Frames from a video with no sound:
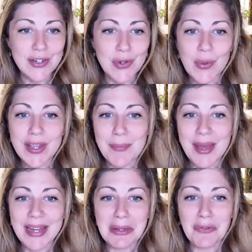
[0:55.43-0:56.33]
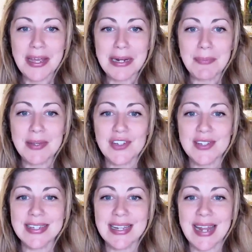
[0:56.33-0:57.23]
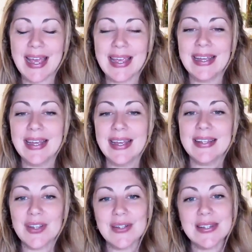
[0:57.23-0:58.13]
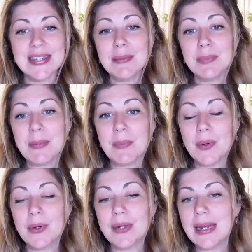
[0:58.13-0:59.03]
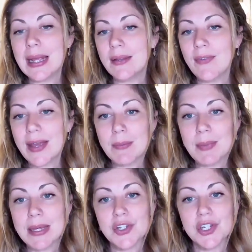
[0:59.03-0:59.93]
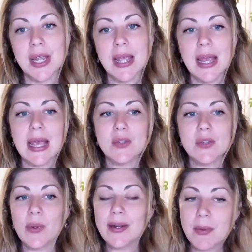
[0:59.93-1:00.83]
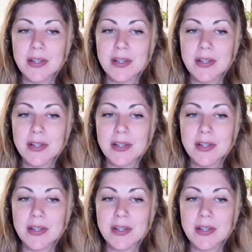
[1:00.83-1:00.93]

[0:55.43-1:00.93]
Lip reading: So, why are we actually talking about elevator pitches today? So, simply put, an elevator